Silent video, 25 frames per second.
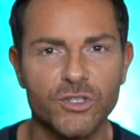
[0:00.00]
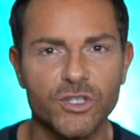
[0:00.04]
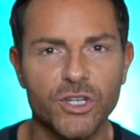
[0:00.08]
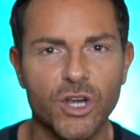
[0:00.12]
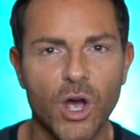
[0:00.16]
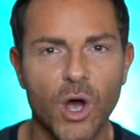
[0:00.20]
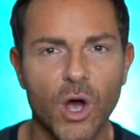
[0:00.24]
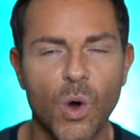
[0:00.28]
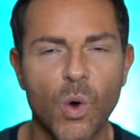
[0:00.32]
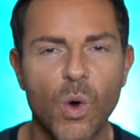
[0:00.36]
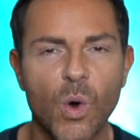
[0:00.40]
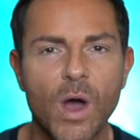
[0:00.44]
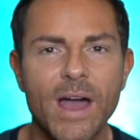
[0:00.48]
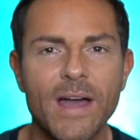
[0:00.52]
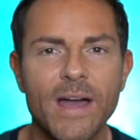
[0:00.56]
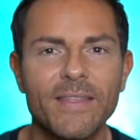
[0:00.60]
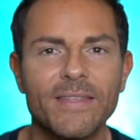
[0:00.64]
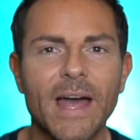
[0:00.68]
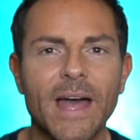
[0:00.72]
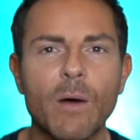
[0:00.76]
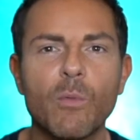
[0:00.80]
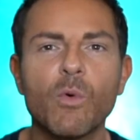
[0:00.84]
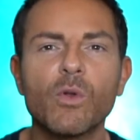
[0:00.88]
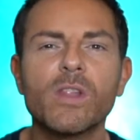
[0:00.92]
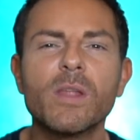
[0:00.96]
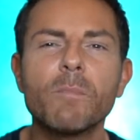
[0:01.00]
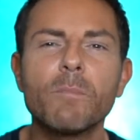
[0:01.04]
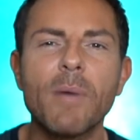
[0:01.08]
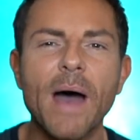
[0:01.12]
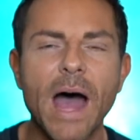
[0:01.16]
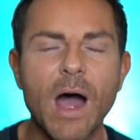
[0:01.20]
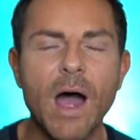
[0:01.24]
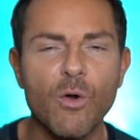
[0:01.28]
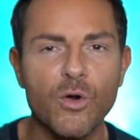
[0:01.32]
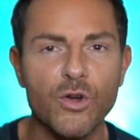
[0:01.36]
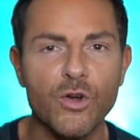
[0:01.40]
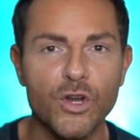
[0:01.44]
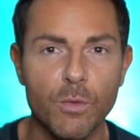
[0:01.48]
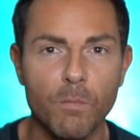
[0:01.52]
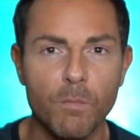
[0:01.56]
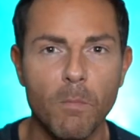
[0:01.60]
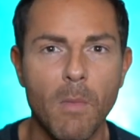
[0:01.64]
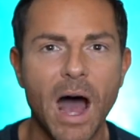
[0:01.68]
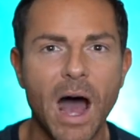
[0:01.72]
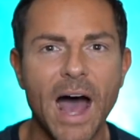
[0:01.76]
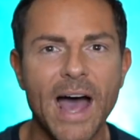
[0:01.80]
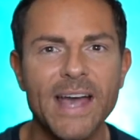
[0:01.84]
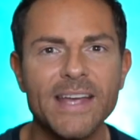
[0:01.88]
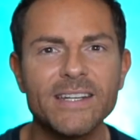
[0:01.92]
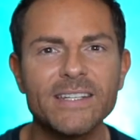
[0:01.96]
show that will empower your
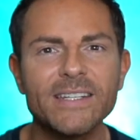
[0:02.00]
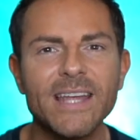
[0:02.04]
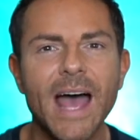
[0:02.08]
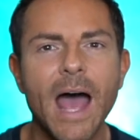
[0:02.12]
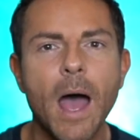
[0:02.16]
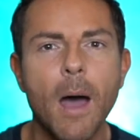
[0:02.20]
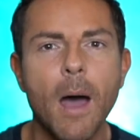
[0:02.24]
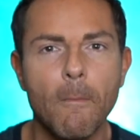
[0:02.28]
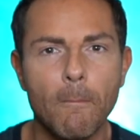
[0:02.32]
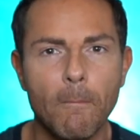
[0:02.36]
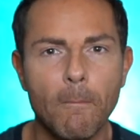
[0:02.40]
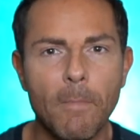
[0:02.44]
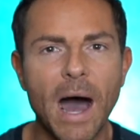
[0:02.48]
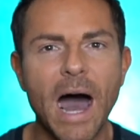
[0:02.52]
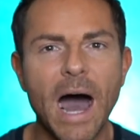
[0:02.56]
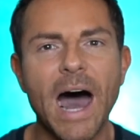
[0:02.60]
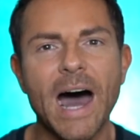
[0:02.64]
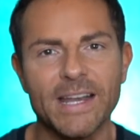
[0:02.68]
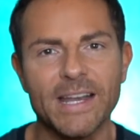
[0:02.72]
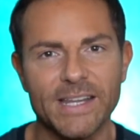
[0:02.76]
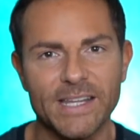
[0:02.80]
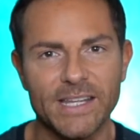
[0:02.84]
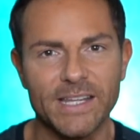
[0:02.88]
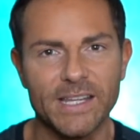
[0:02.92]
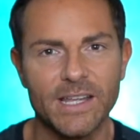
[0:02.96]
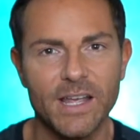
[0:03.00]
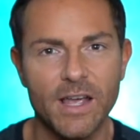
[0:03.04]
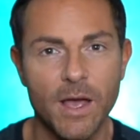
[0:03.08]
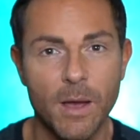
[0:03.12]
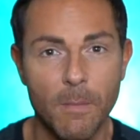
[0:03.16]
mind, body,